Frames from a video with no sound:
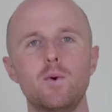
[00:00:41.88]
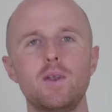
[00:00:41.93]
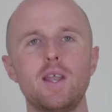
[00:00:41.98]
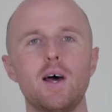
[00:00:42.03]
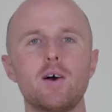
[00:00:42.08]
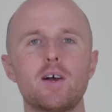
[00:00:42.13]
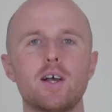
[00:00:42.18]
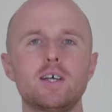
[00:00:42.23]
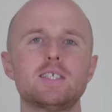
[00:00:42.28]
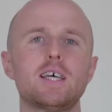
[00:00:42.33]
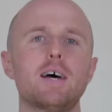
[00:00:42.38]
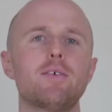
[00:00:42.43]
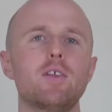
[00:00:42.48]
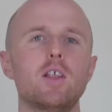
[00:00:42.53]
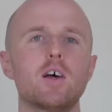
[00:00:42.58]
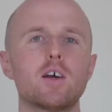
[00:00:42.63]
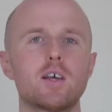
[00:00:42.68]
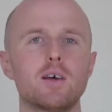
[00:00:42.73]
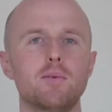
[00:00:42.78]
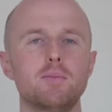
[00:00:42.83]
We're now going to have
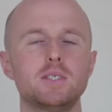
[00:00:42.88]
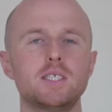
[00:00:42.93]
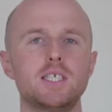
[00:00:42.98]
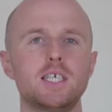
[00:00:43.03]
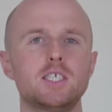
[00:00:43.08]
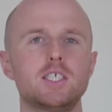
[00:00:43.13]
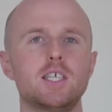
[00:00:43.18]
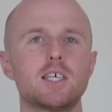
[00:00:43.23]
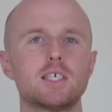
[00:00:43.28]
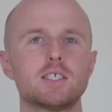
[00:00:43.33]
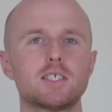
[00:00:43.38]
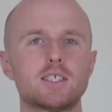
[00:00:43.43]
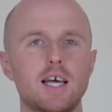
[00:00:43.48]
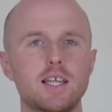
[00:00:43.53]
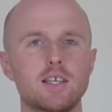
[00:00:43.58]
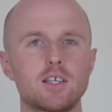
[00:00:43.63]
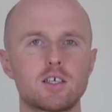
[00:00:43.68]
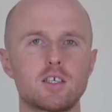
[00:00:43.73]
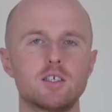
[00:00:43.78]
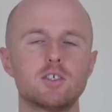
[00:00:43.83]
a look at positioning a
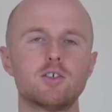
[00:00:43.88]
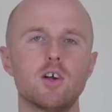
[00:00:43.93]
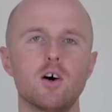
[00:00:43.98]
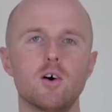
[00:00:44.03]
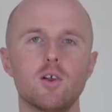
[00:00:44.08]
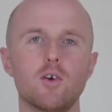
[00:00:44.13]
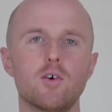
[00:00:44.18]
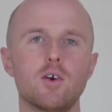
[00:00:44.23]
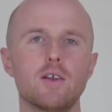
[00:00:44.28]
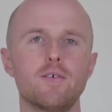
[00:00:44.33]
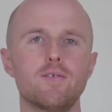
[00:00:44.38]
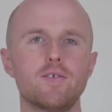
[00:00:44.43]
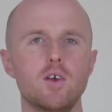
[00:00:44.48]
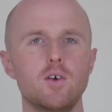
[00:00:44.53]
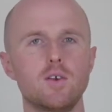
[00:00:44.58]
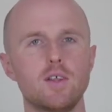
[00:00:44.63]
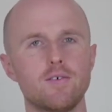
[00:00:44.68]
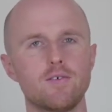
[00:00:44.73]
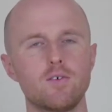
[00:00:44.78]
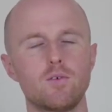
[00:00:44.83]
standard controller in a
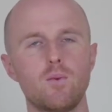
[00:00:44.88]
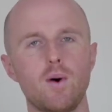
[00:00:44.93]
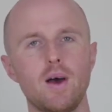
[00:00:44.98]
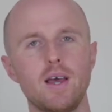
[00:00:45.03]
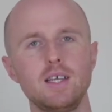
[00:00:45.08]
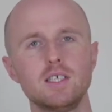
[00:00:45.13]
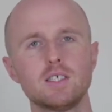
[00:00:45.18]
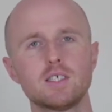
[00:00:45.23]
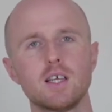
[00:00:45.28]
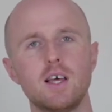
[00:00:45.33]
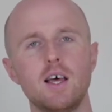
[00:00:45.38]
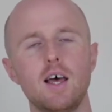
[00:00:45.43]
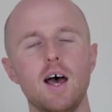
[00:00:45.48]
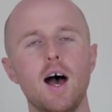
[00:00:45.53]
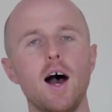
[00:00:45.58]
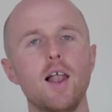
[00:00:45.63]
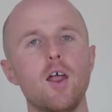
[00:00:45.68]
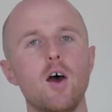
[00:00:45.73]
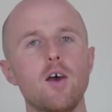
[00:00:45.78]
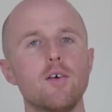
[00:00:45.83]
few different ways,
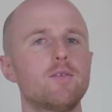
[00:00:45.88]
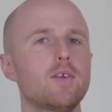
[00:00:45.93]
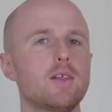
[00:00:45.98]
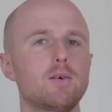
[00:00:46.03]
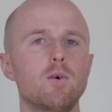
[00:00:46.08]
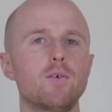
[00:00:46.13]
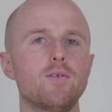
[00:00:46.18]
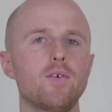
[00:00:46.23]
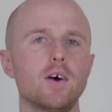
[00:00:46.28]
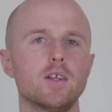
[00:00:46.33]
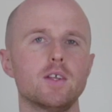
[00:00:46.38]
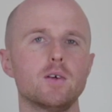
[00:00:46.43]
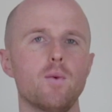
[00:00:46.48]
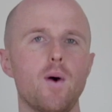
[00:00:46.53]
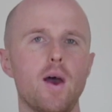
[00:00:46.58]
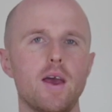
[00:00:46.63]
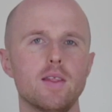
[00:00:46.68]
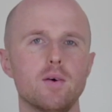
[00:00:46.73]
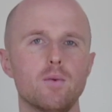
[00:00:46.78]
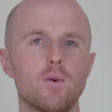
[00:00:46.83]
and hopefully we'll find a
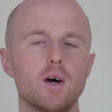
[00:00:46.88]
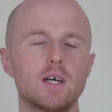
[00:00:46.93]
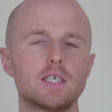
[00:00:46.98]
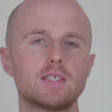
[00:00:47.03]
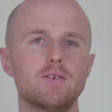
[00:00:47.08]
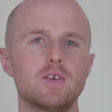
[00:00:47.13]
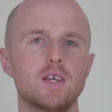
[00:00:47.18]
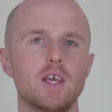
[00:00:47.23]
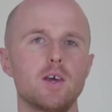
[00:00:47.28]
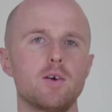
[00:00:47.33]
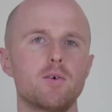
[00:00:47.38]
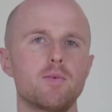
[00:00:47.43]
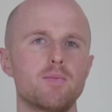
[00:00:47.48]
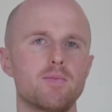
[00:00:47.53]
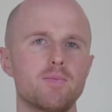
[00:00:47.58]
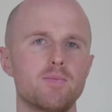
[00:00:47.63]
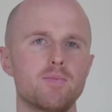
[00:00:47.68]
way that works for you.